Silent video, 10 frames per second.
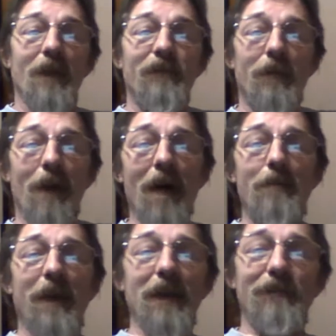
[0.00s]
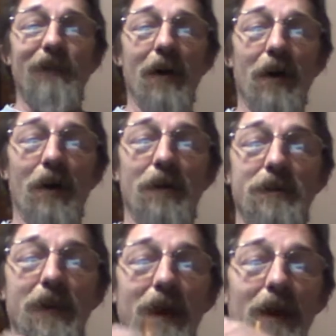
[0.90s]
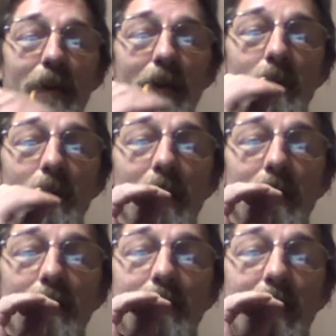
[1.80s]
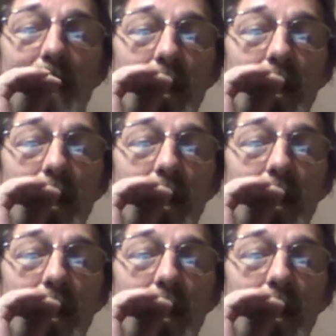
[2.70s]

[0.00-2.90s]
Vermont Paint and Photos. Hey, welcome.